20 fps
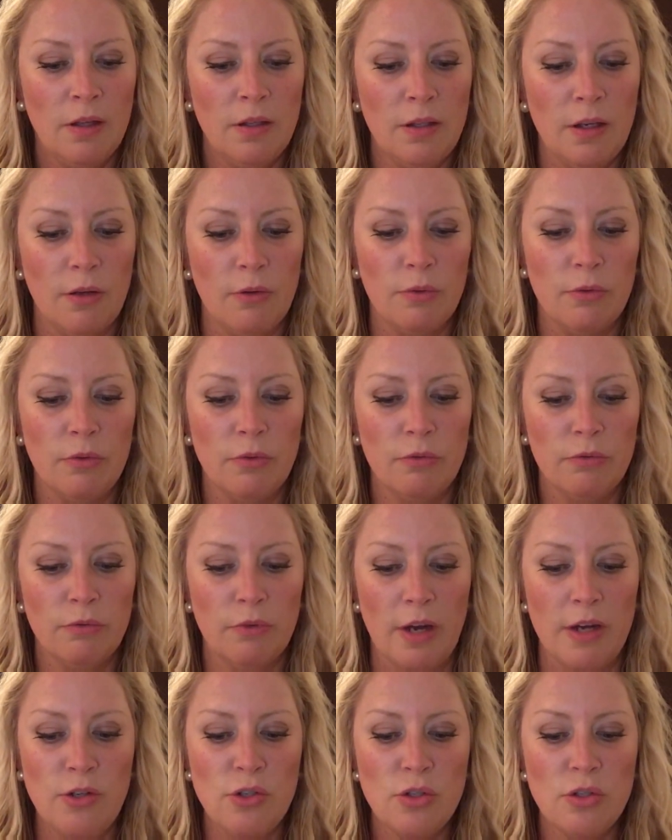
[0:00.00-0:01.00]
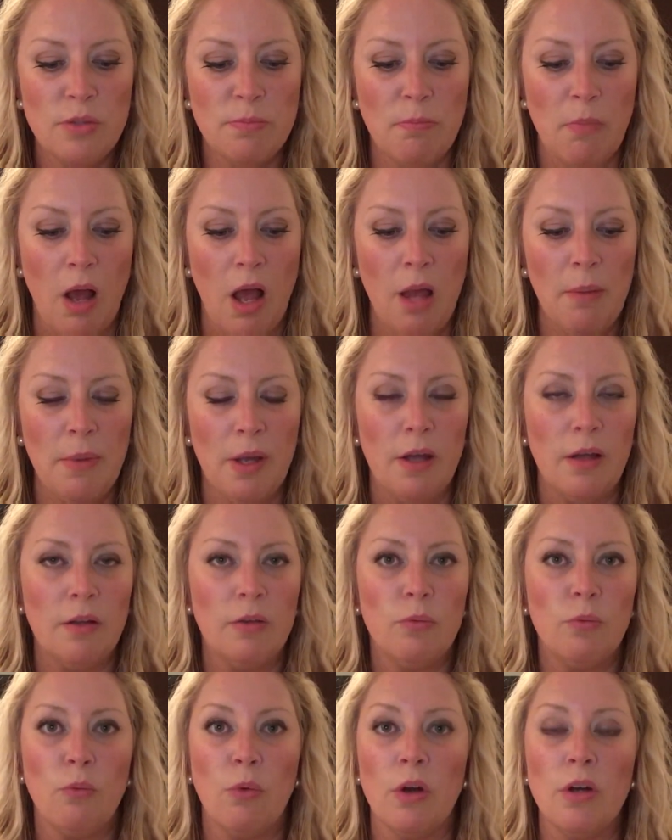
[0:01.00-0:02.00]
Now, Rachel's mama
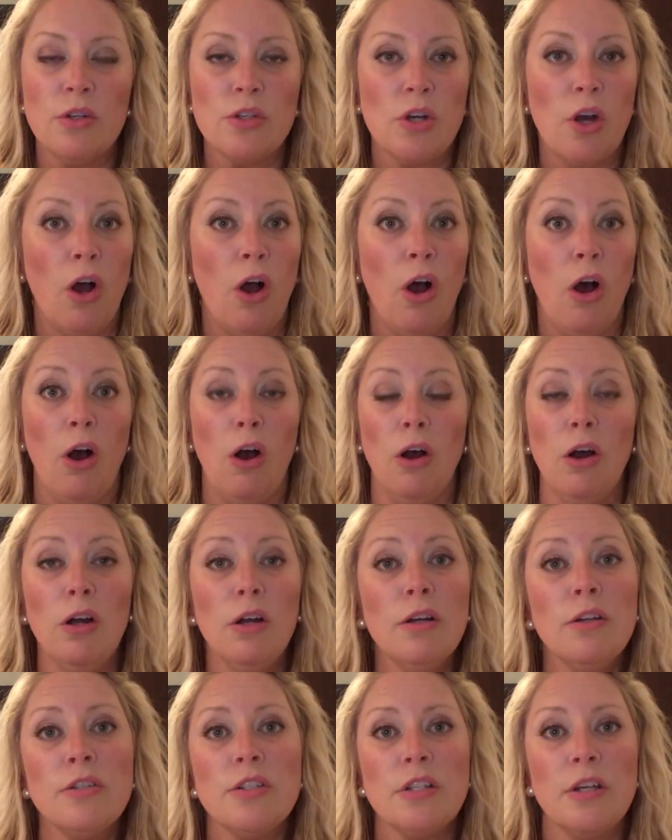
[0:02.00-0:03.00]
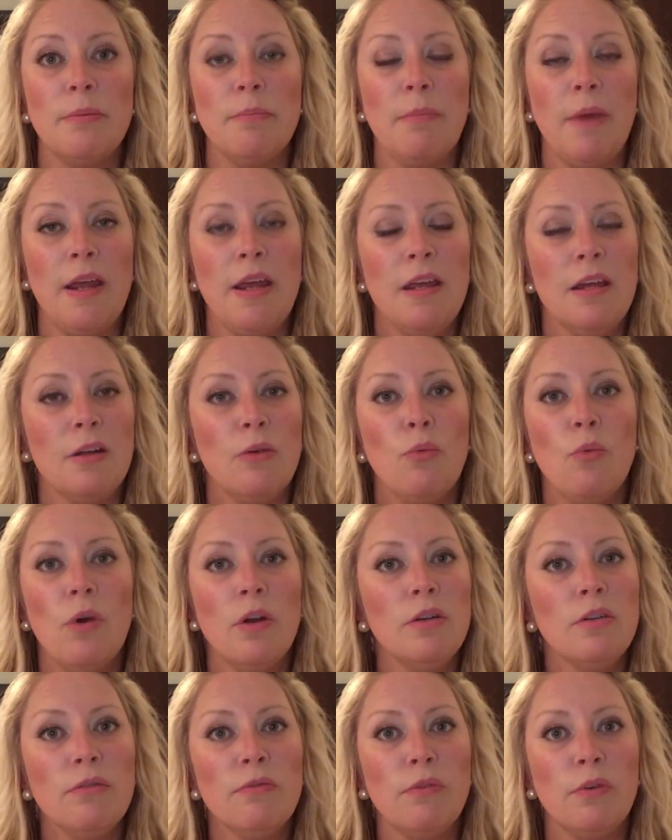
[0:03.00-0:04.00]
worked hard to make it a
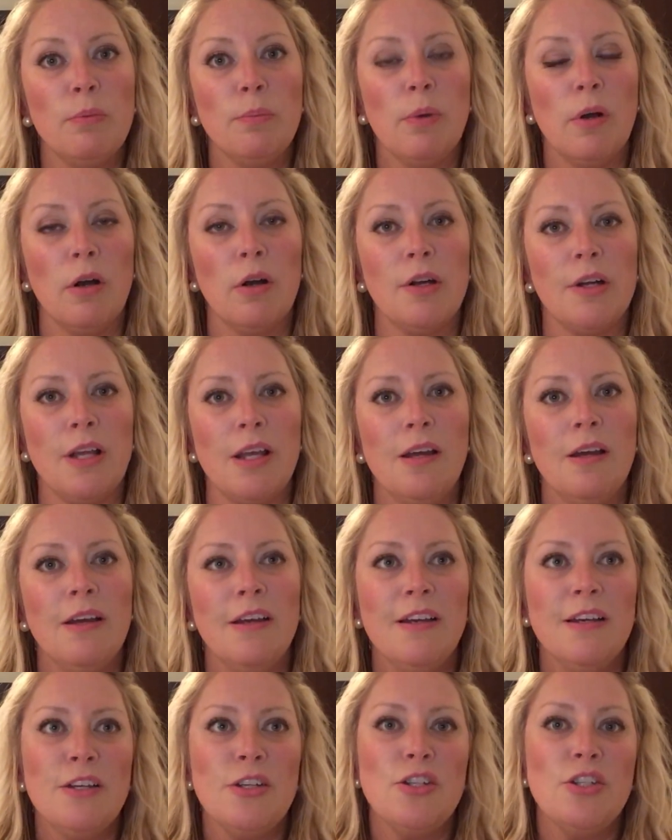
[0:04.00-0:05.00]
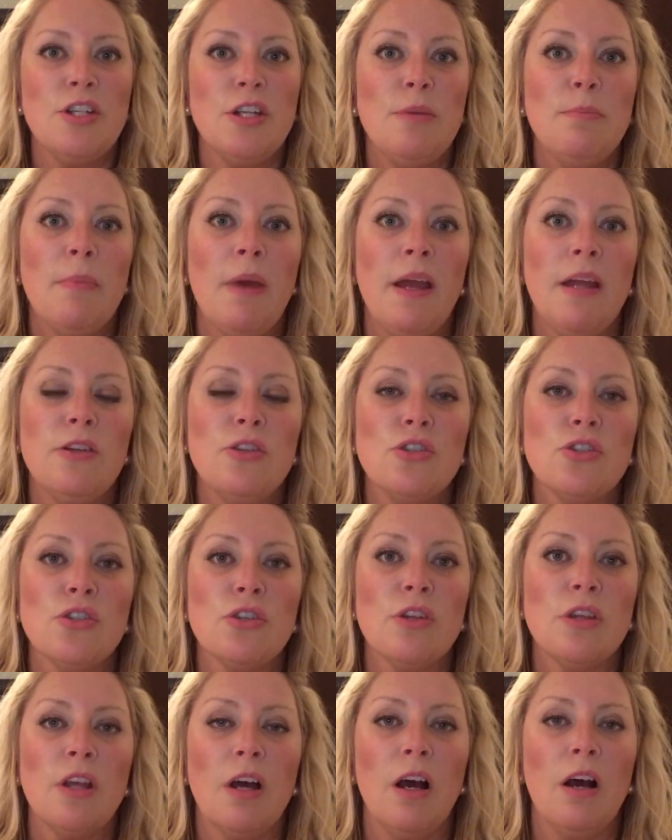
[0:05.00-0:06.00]
wonderful party. She made
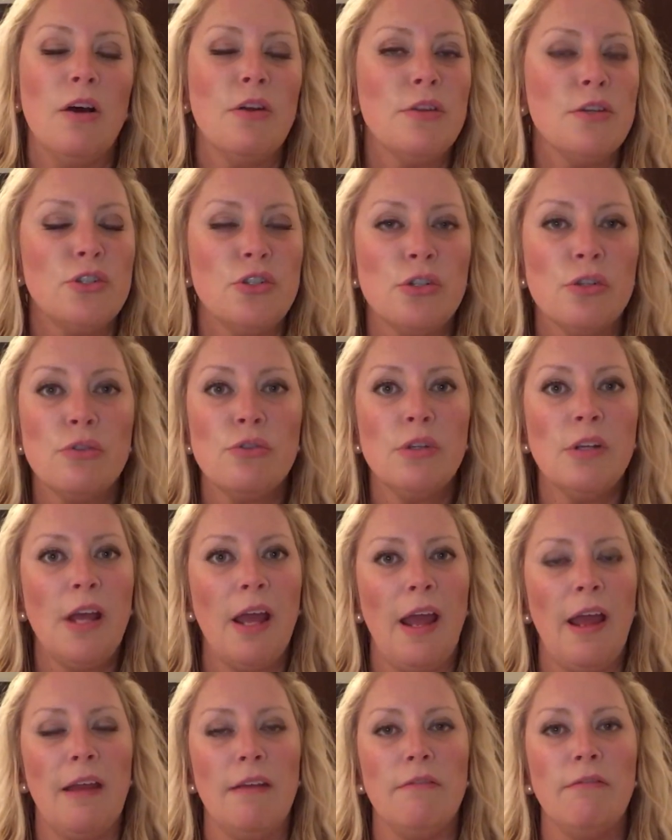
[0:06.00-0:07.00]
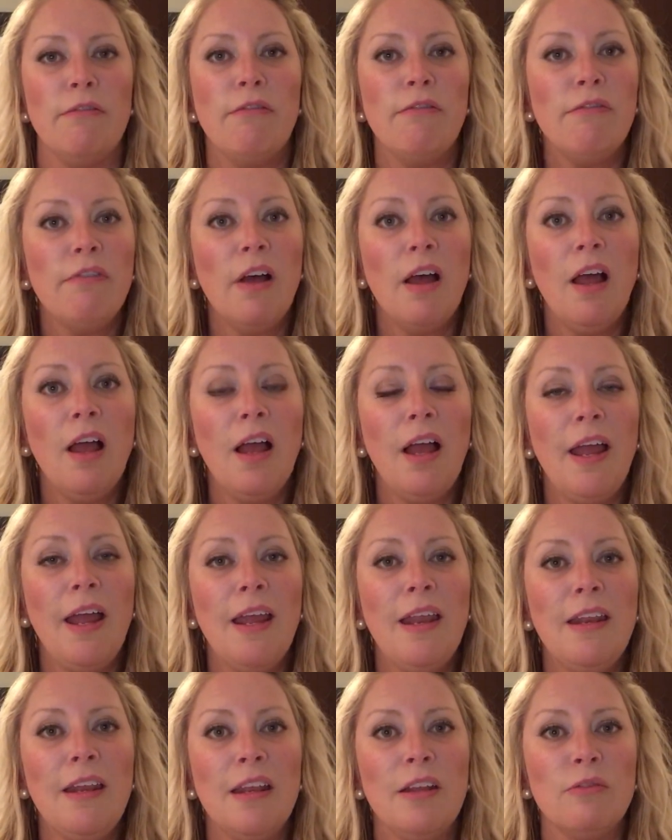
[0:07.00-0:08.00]
sure that all the children had
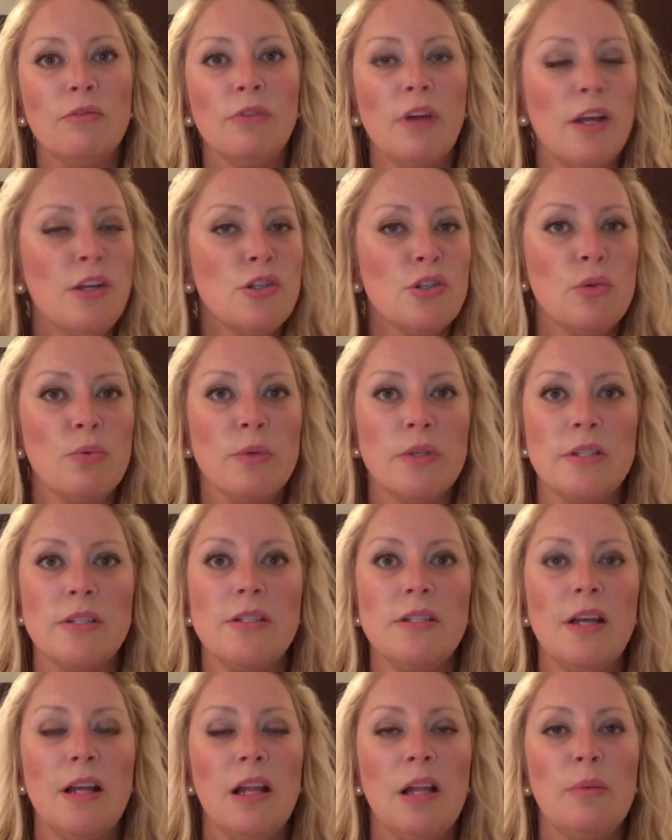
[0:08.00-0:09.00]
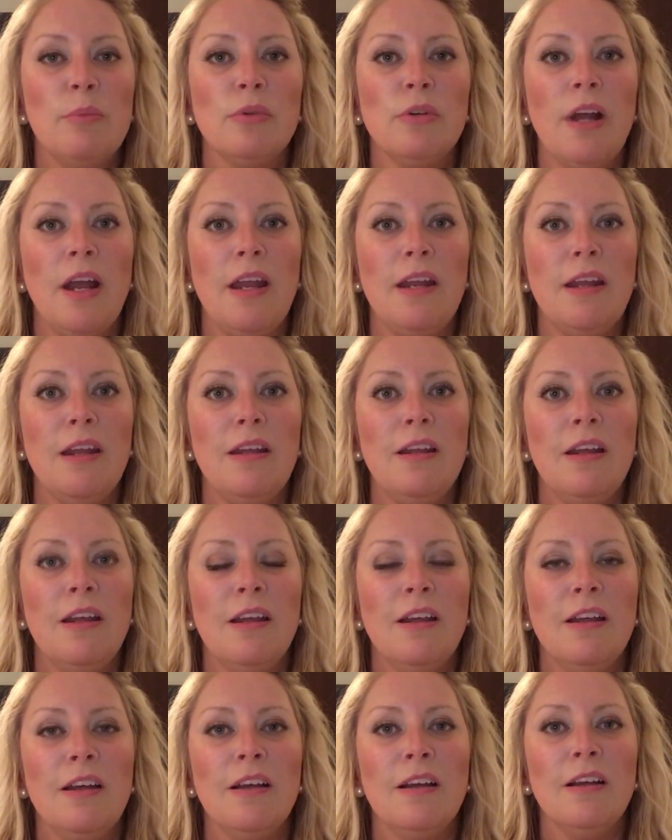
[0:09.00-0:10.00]
fun and Rachel was celebrated.
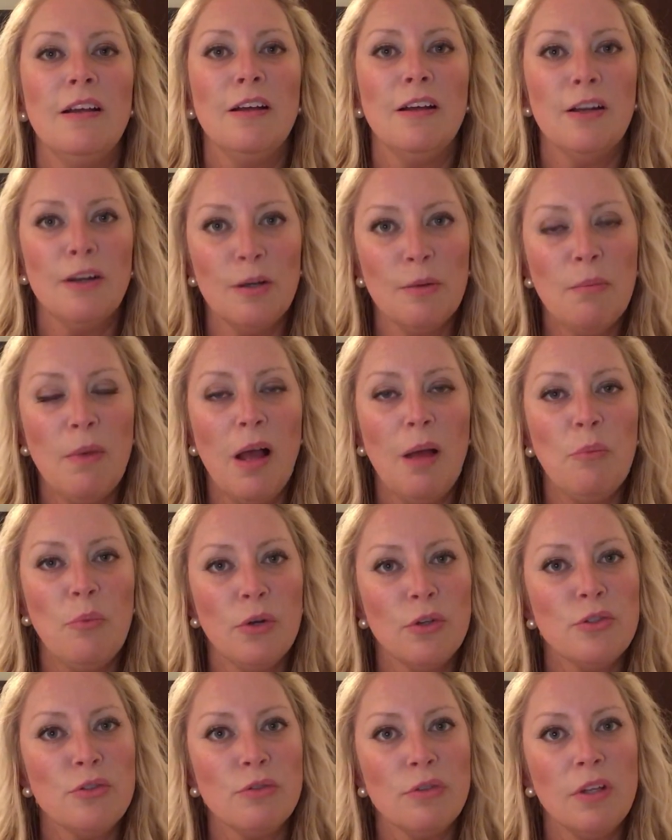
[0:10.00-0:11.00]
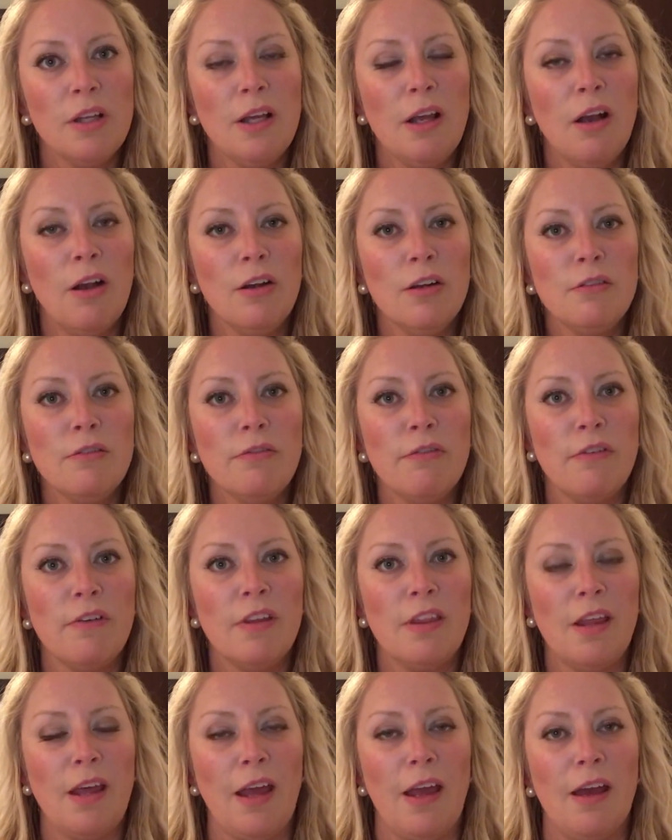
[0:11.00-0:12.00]
Her mom worked really hard for
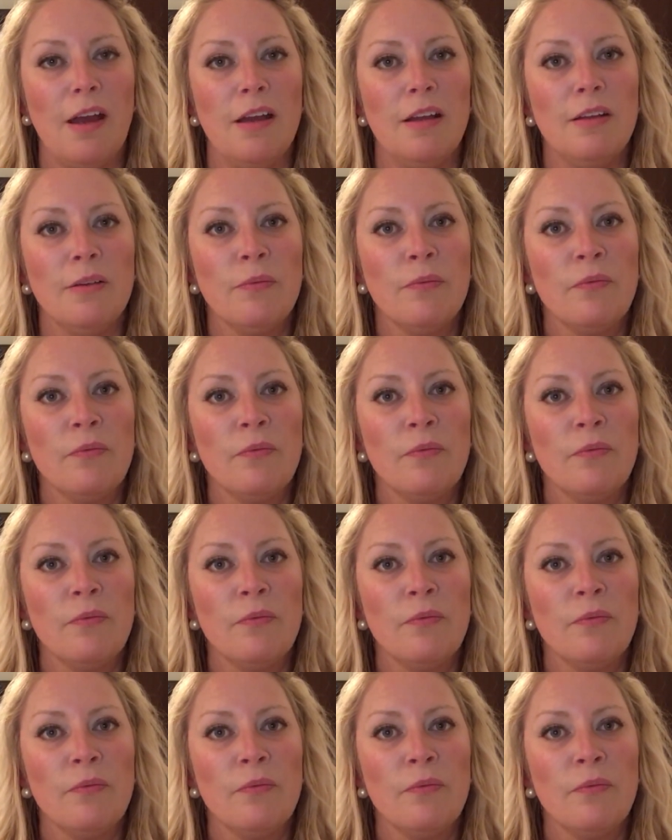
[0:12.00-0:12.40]
that.